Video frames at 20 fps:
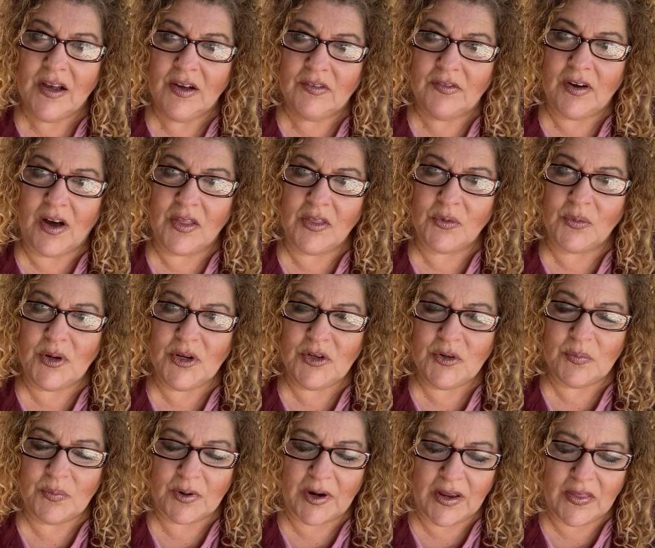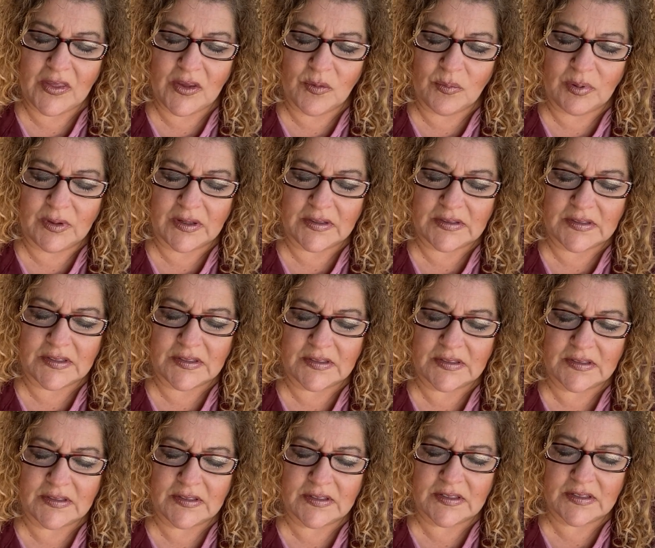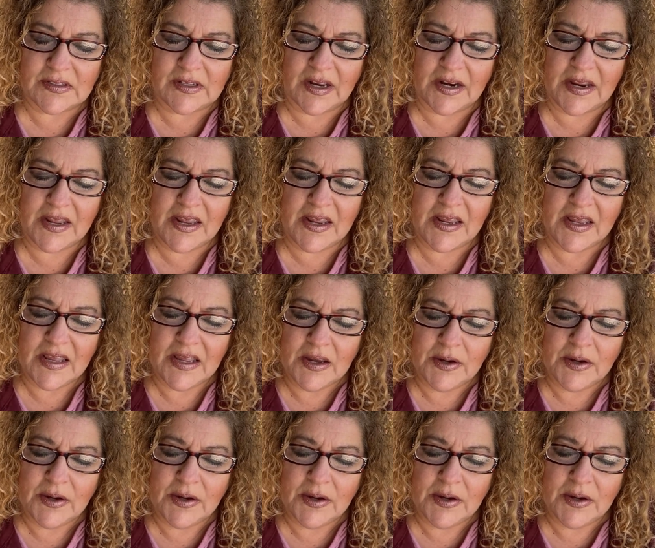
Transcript: Father, we do pray that you bless this study.